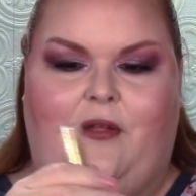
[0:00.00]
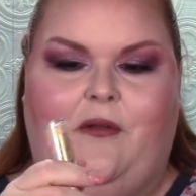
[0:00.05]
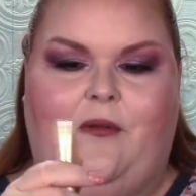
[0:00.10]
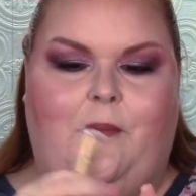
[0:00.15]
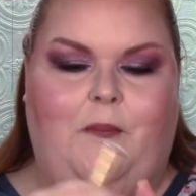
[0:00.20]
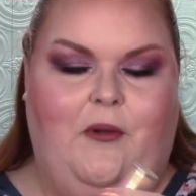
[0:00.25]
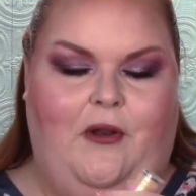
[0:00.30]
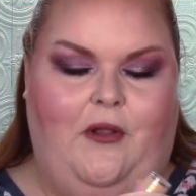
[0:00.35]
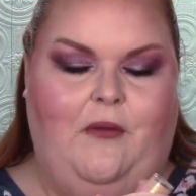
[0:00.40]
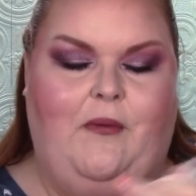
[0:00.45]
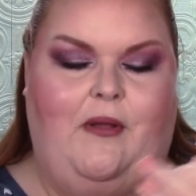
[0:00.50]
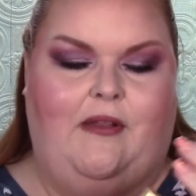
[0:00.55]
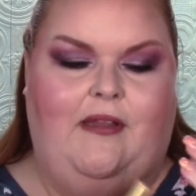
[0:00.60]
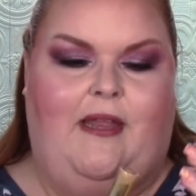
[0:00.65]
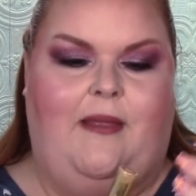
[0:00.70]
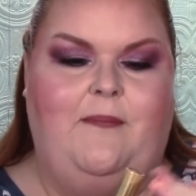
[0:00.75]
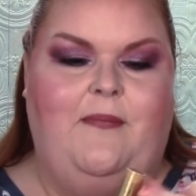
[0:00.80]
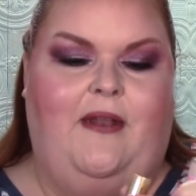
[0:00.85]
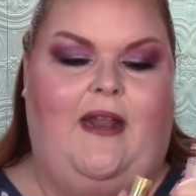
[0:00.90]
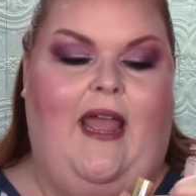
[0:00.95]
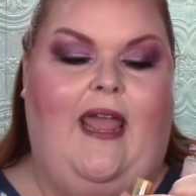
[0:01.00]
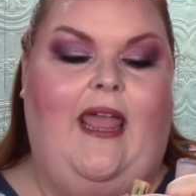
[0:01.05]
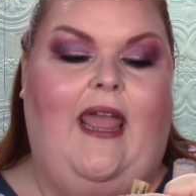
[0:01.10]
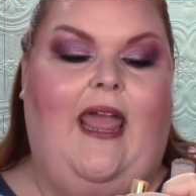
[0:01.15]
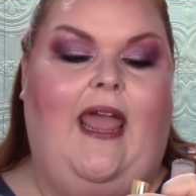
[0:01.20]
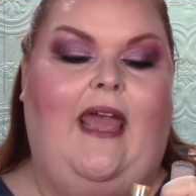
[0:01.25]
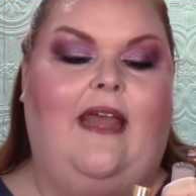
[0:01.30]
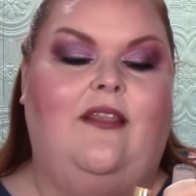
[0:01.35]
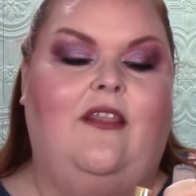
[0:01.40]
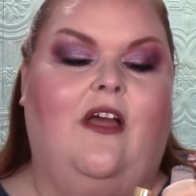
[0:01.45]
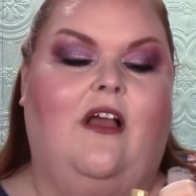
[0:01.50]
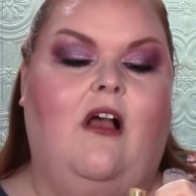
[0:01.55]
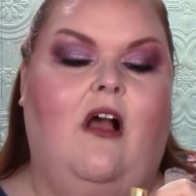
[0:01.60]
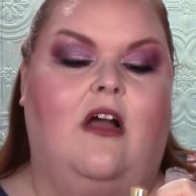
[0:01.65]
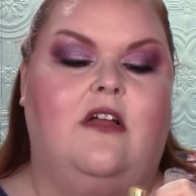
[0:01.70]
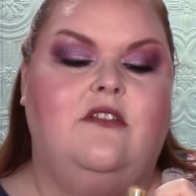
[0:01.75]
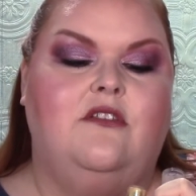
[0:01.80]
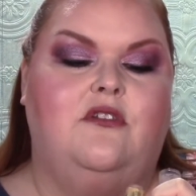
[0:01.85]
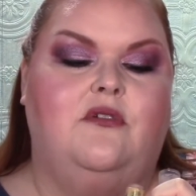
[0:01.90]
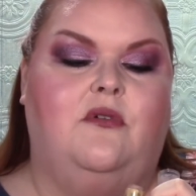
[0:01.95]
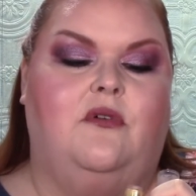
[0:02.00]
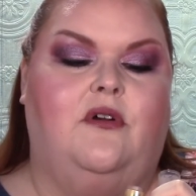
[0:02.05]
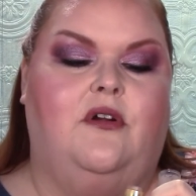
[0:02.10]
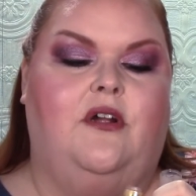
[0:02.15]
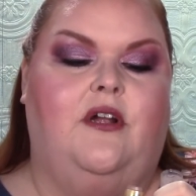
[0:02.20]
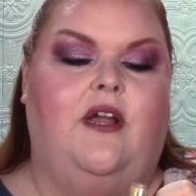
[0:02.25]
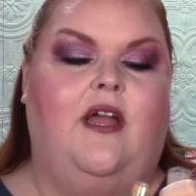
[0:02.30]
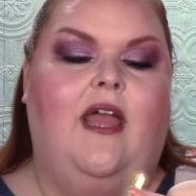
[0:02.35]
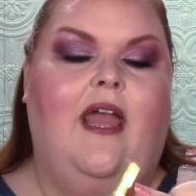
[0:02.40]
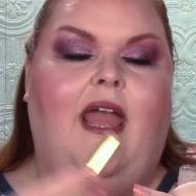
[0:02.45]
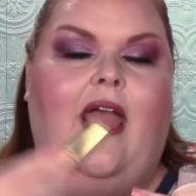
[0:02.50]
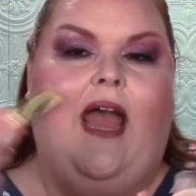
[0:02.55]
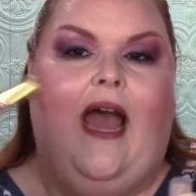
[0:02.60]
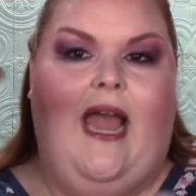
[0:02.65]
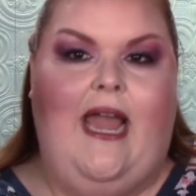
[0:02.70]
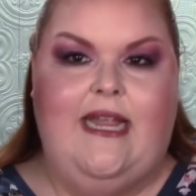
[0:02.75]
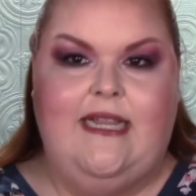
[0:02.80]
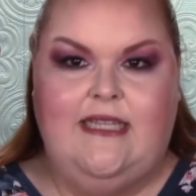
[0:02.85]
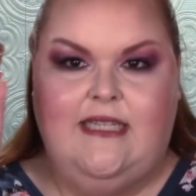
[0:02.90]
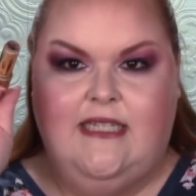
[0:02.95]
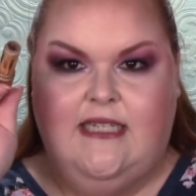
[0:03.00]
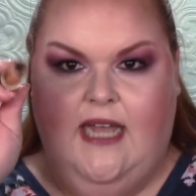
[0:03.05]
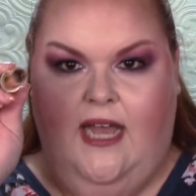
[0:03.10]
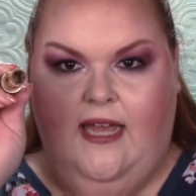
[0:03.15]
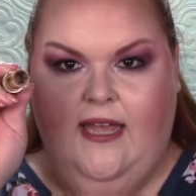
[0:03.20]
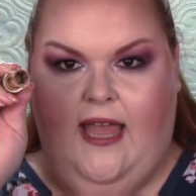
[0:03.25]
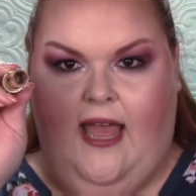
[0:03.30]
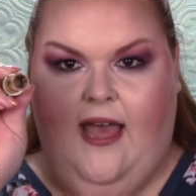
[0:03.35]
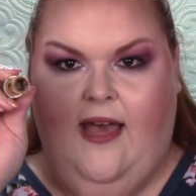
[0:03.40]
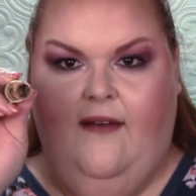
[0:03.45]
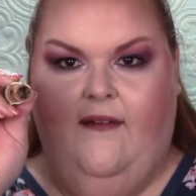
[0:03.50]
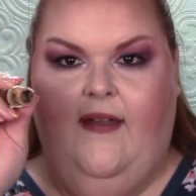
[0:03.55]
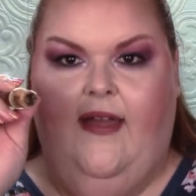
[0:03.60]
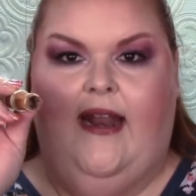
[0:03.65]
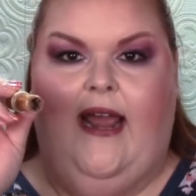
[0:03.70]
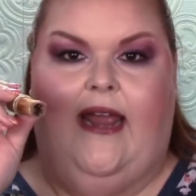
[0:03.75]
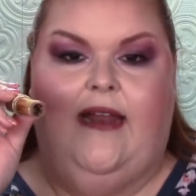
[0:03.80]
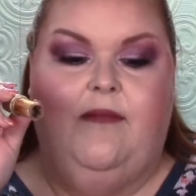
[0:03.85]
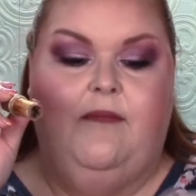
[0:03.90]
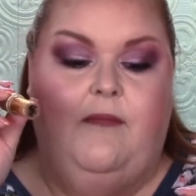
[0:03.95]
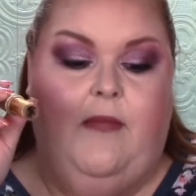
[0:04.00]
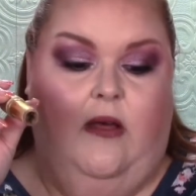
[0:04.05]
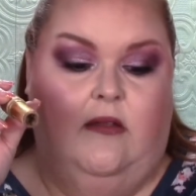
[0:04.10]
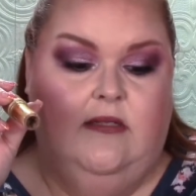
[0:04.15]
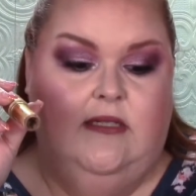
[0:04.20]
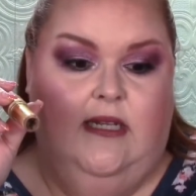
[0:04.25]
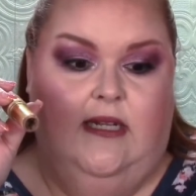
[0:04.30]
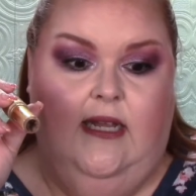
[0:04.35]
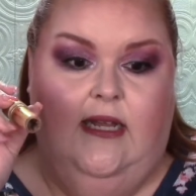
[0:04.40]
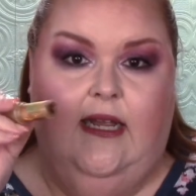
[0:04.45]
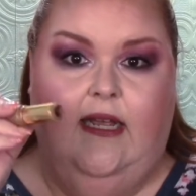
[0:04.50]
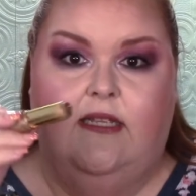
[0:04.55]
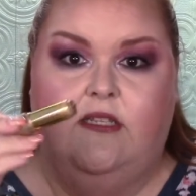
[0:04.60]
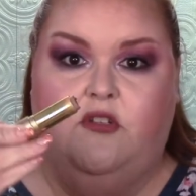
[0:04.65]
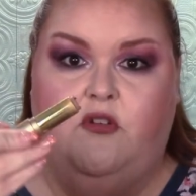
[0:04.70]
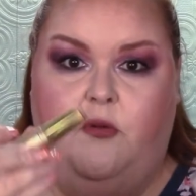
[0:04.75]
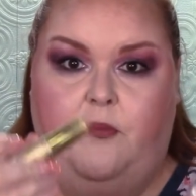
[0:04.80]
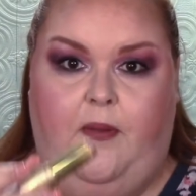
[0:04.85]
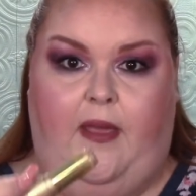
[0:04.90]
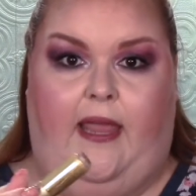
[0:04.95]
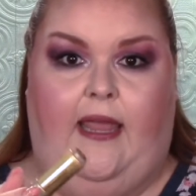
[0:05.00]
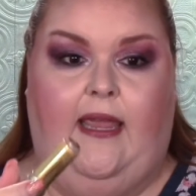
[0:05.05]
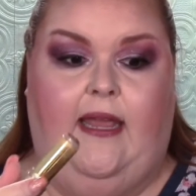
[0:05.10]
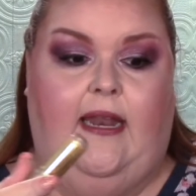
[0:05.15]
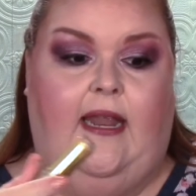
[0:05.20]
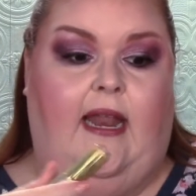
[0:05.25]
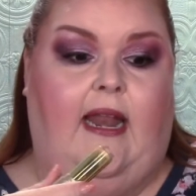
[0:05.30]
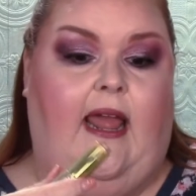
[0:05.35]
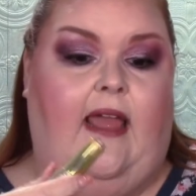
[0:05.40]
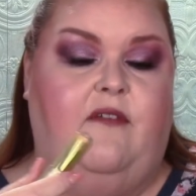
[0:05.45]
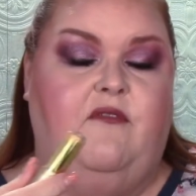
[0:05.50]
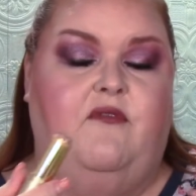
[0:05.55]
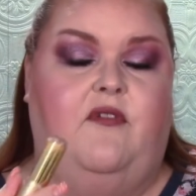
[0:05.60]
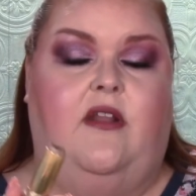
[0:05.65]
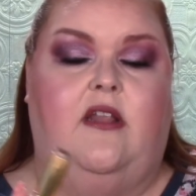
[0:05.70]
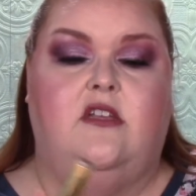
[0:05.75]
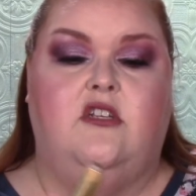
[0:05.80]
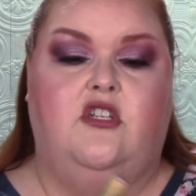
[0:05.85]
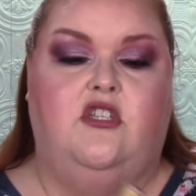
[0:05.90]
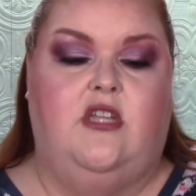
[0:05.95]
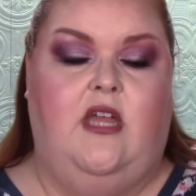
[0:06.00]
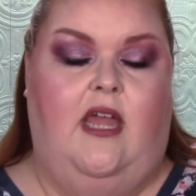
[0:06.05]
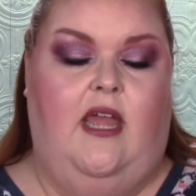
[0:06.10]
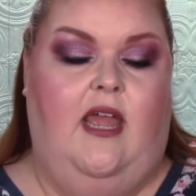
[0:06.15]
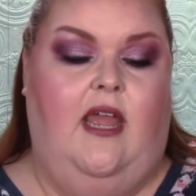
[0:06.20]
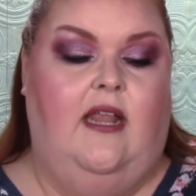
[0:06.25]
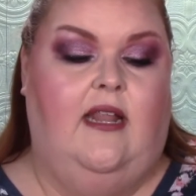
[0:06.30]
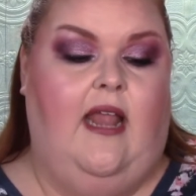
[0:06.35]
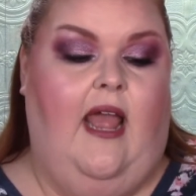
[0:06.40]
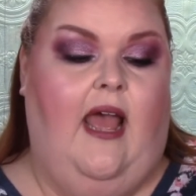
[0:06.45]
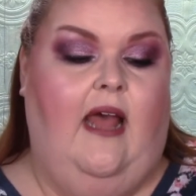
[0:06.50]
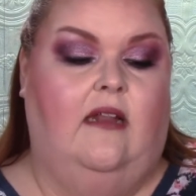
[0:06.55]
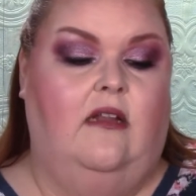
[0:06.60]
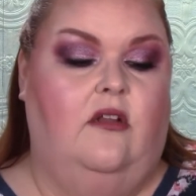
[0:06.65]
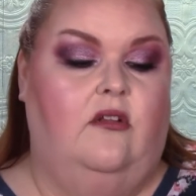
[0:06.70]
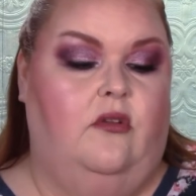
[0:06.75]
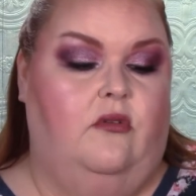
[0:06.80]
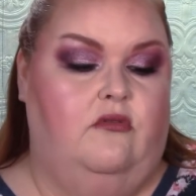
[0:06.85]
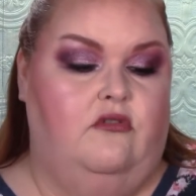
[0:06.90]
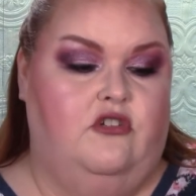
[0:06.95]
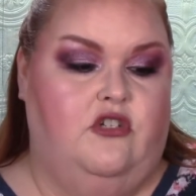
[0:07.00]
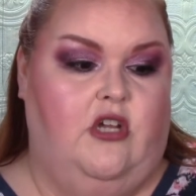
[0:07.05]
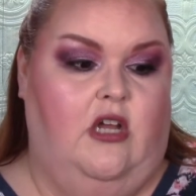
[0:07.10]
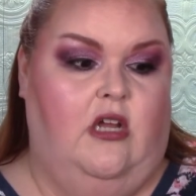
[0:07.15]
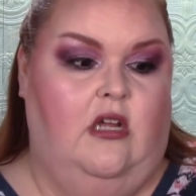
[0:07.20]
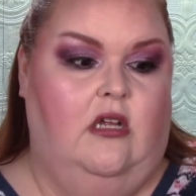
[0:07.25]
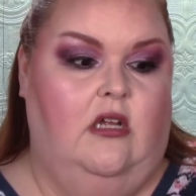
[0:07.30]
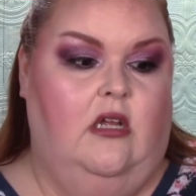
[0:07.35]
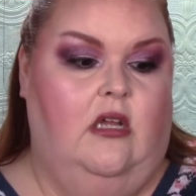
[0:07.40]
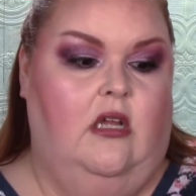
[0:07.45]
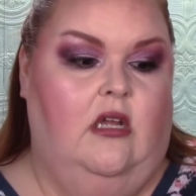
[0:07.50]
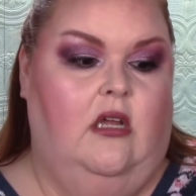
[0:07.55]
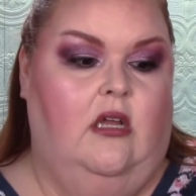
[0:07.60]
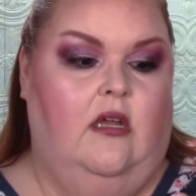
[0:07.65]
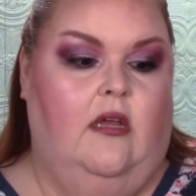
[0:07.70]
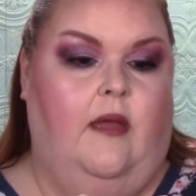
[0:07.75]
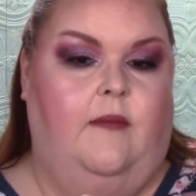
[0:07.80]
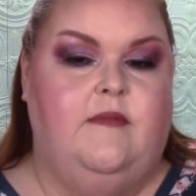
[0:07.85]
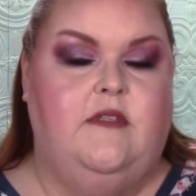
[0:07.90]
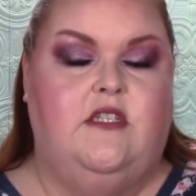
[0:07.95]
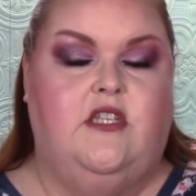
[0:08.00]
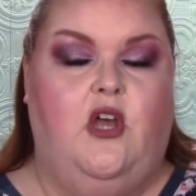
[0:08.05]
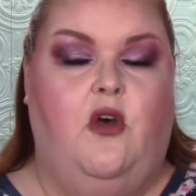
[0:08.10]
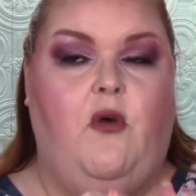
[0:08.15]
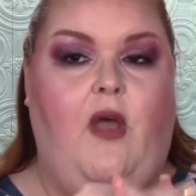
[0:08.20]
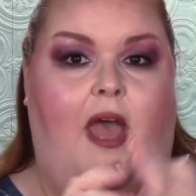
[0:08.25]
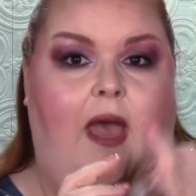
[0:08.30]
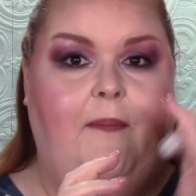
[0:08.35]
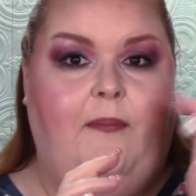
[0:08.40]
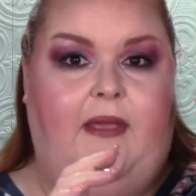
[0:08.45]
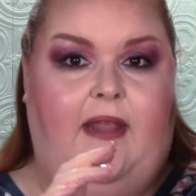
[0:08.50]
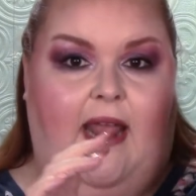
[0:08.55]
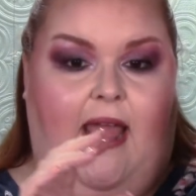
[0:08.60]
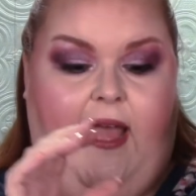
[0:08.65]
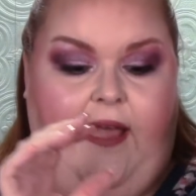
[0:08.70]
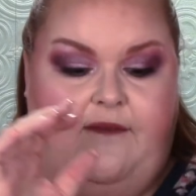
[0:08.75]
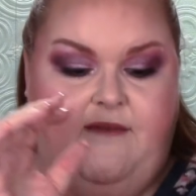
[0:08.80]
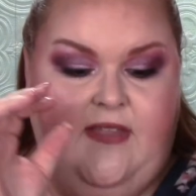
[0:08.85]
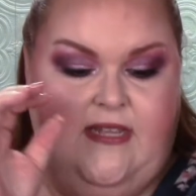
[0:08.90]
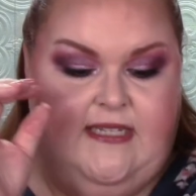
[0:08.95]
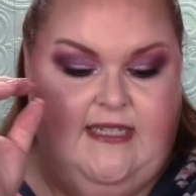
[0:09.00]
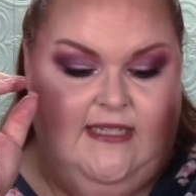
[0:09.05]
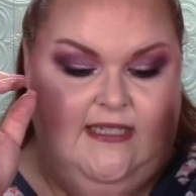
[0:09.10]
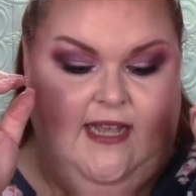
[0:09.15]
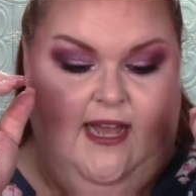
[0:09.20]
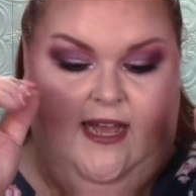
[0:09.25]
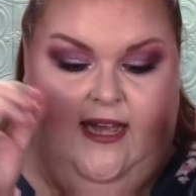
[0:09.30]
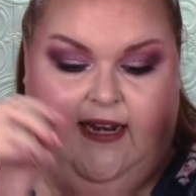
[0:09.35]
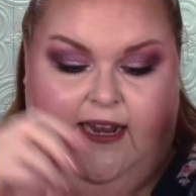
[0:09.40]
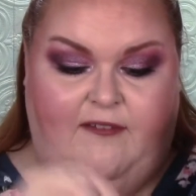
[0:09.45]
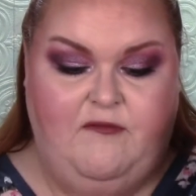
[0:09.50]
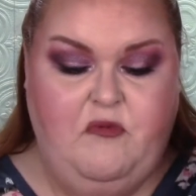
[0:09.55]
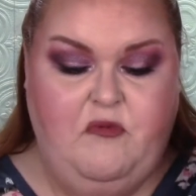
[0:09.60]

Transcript: pretty quickly, but I had the contour, I dug out and I melted it into a pan and I finished it in Hallelujah. I'm so happy to have this done. I've